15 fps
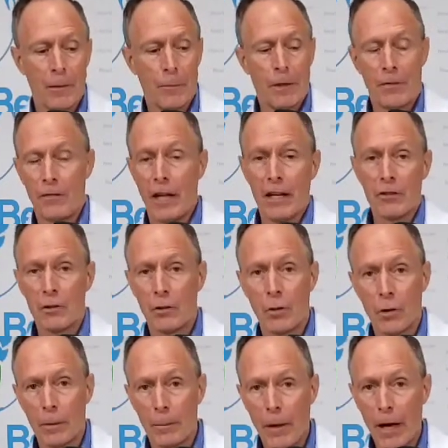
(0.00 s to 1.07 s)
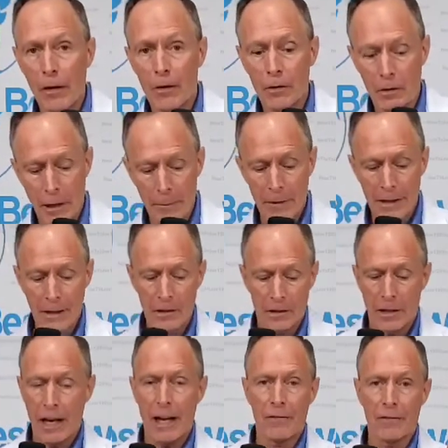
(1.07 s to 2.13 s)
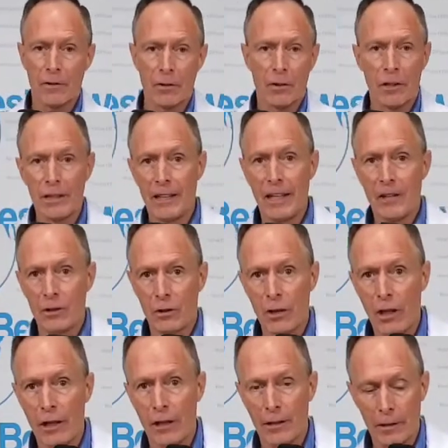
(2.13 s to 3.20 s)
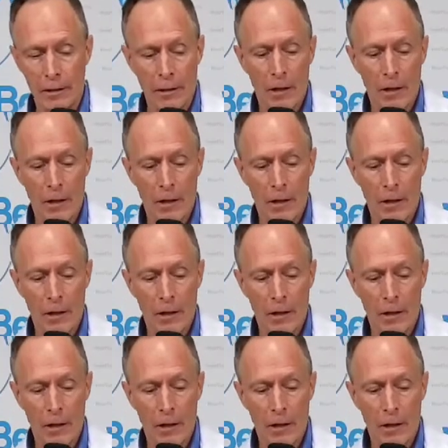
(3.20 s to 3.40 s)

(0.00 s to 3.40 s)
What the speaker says: But if that's your only bottle, that means after 30 days you're done.